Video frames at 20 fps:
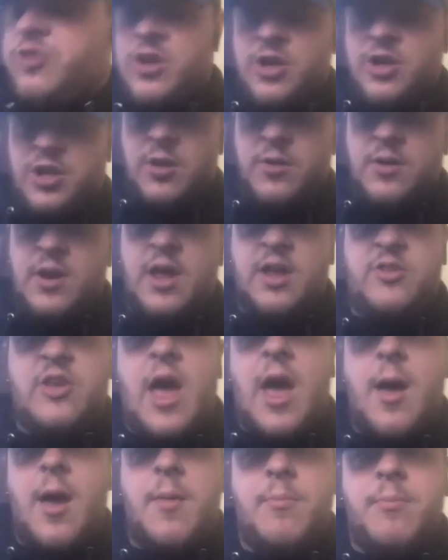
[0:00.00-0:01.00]
going to do this,
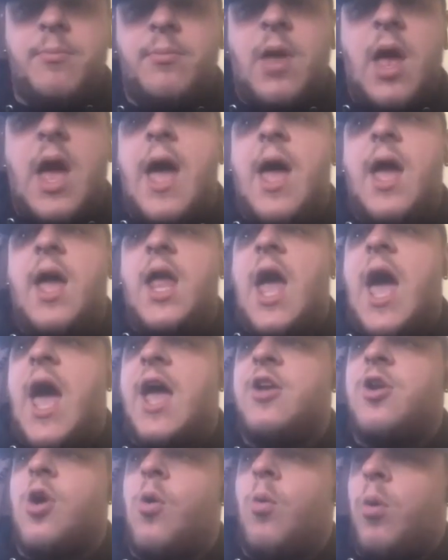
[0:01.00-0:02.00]
I'm I I
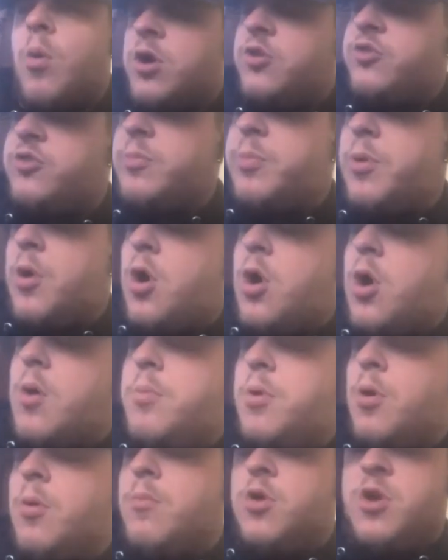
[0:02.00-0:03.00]
don't want to support and
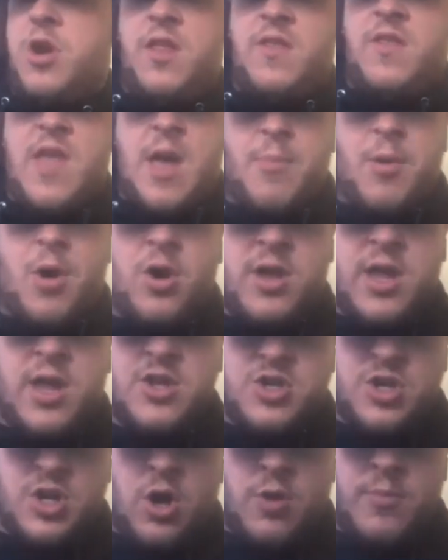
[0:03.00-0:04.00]
put money in their pockets.
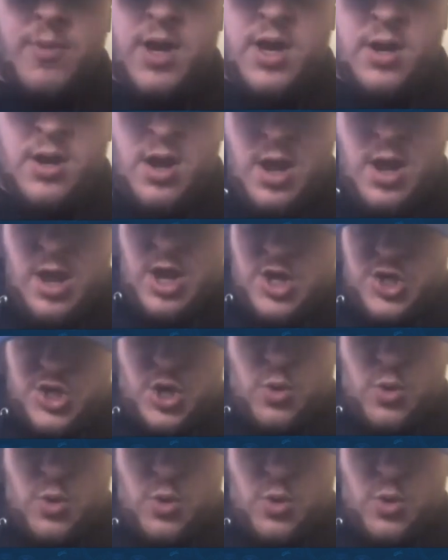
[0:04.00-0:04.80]
You know what I mean? Yeah.